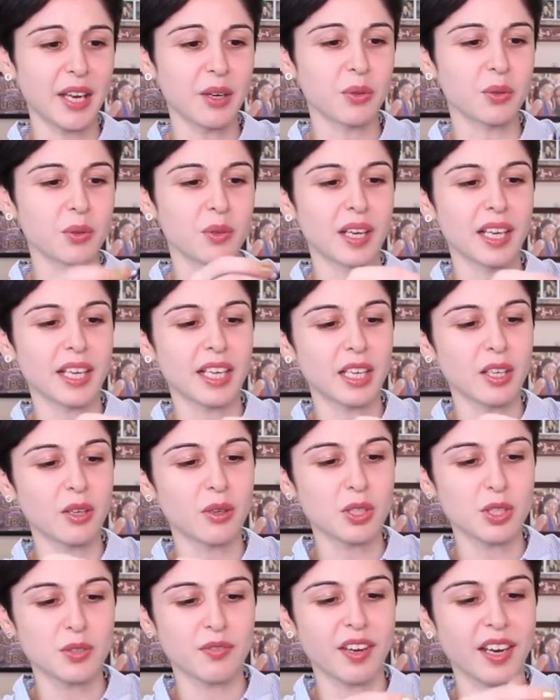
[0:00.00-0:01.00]
I don't know, like it
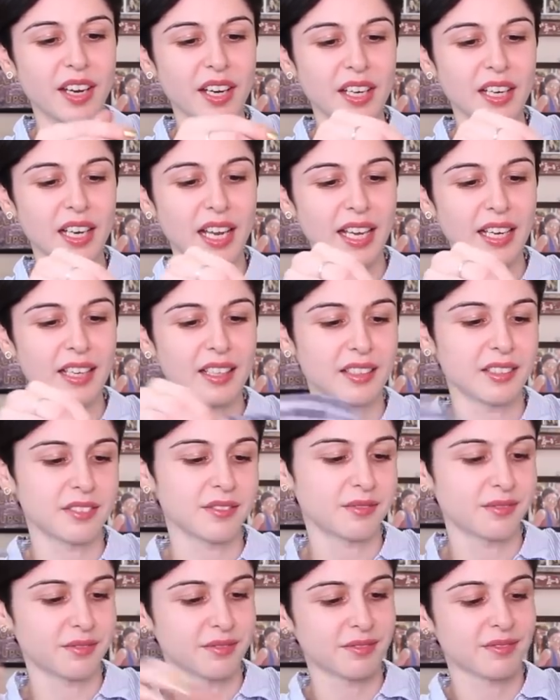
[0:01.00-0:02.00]
looks very like
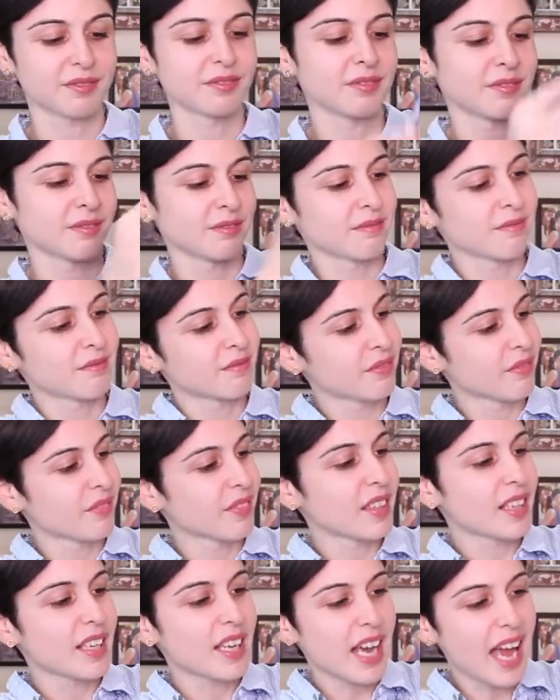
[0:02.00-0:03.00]

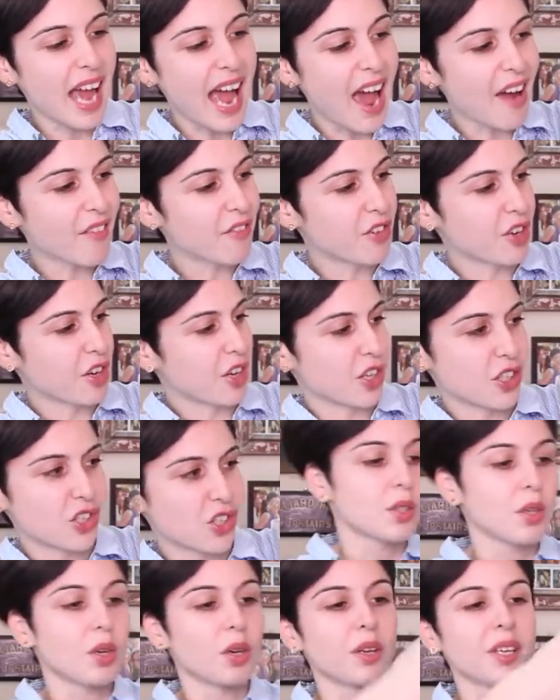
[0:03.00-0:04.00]
average.
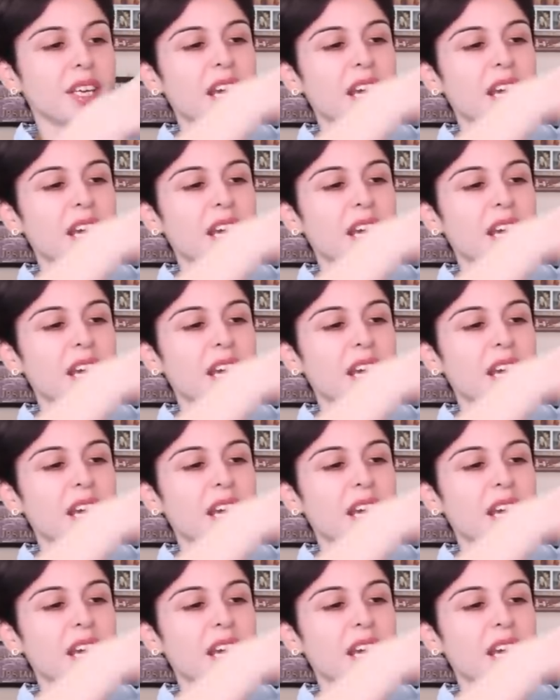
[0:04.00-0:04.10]
So